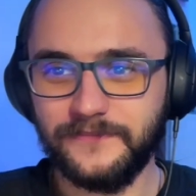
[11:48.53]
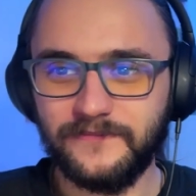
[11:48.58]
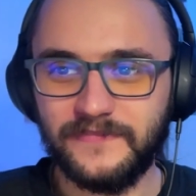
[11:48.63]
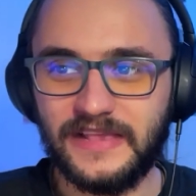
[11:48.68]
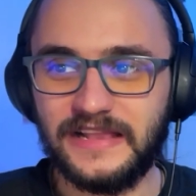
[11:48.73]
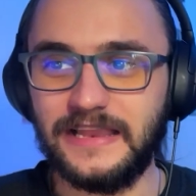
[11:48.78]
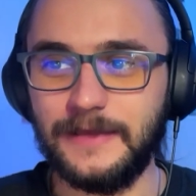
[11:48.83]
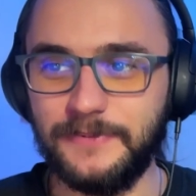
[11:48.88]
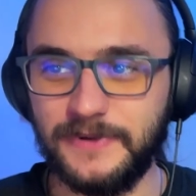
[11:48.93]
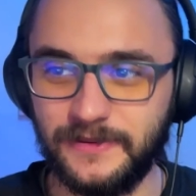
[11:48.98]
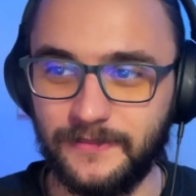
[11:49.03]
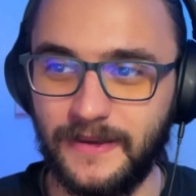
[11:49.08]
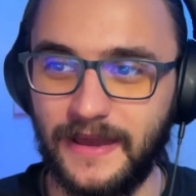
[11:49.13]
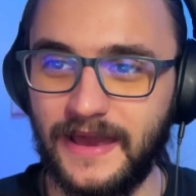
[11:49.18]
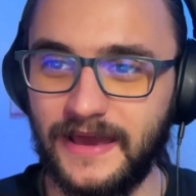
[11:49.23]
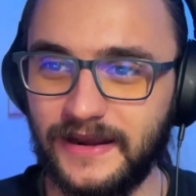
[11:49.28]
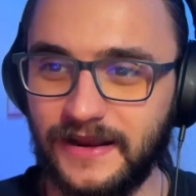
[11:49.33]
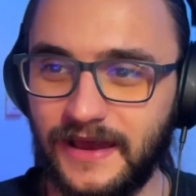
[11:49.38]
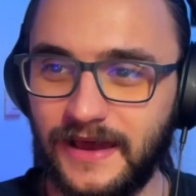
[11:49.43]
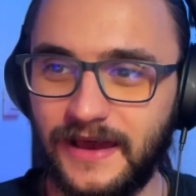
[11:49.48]
La
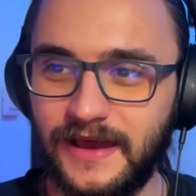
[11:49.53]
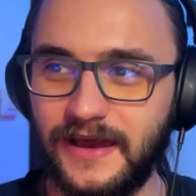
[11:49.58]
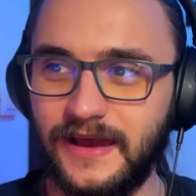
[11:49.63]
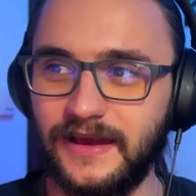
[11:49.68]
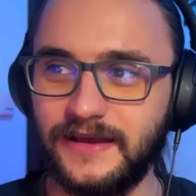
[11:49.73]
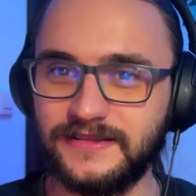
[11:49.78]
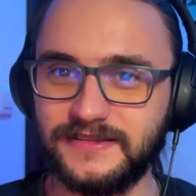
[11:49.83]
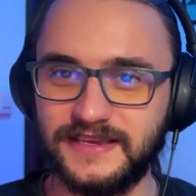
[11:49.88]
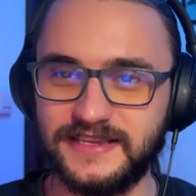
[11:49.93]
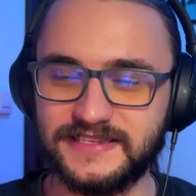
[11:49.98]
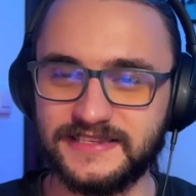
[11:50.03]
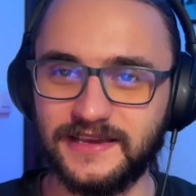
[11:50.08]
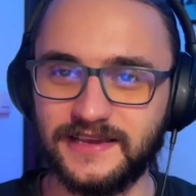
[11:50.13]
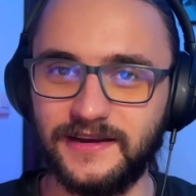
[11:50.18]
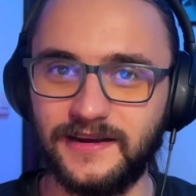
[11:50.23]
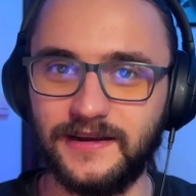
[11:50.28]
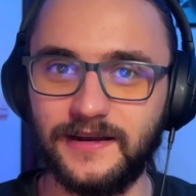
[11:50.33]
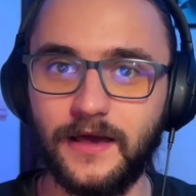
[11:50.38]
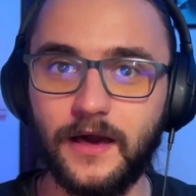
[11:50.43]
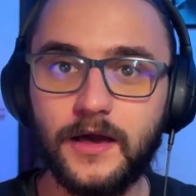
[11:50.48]
Primera, this
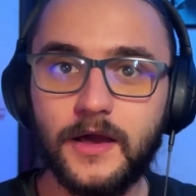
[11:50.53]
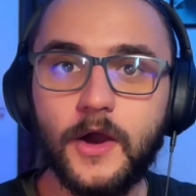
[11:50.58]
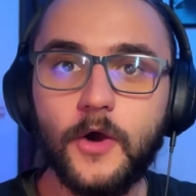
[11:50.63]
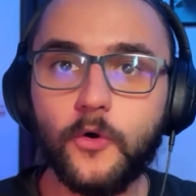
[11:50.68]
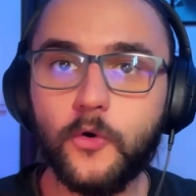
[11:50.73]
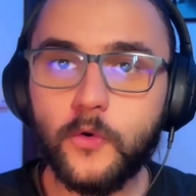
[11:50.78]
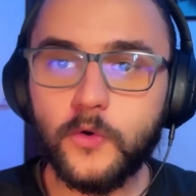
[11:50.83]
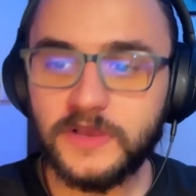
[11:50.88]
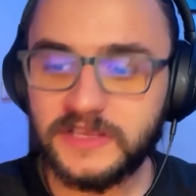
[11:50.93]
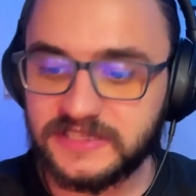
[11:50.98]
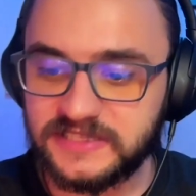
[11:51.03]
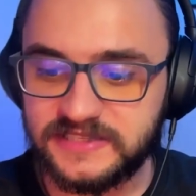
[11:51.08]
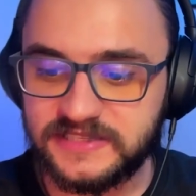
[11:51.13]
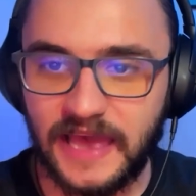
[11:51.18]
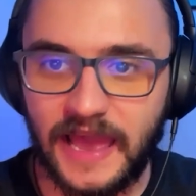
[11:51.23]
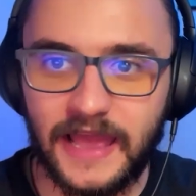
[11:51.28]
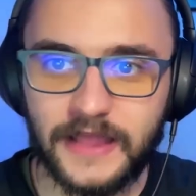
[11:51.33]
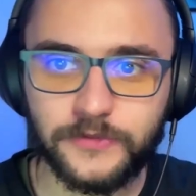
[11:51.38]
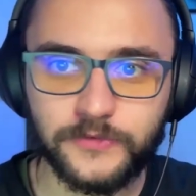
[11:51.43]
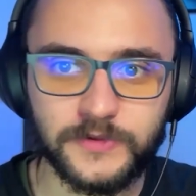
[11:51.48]
girl... Who is
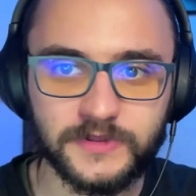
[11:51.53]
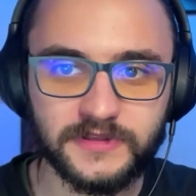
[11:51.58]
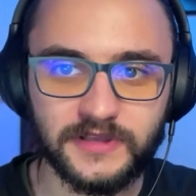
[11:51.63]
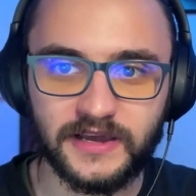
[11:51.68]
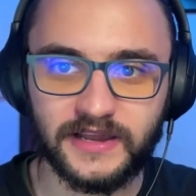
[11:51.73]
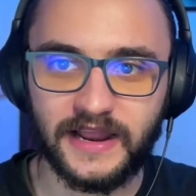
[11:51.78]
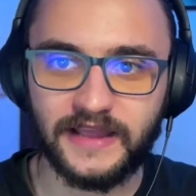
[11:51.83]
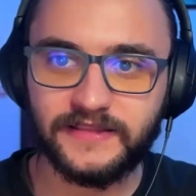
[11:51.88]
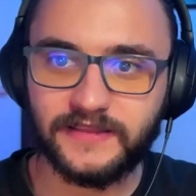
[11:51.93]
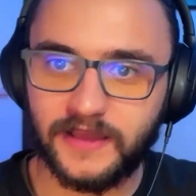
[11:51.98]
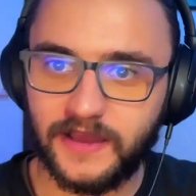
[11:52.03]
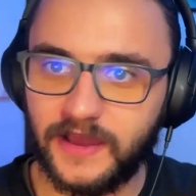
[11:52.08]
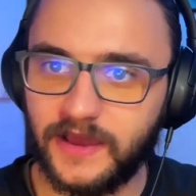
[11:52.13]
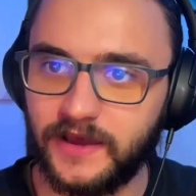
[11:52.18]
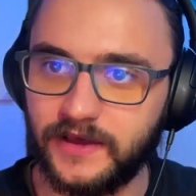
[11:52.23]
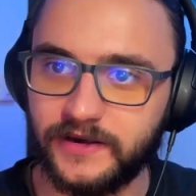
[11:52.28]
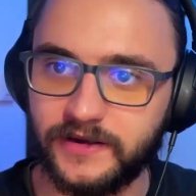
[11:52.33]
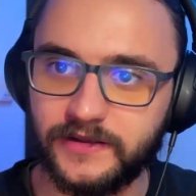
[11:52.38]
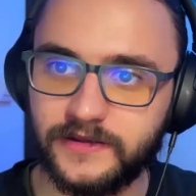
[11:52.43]
that with red hair?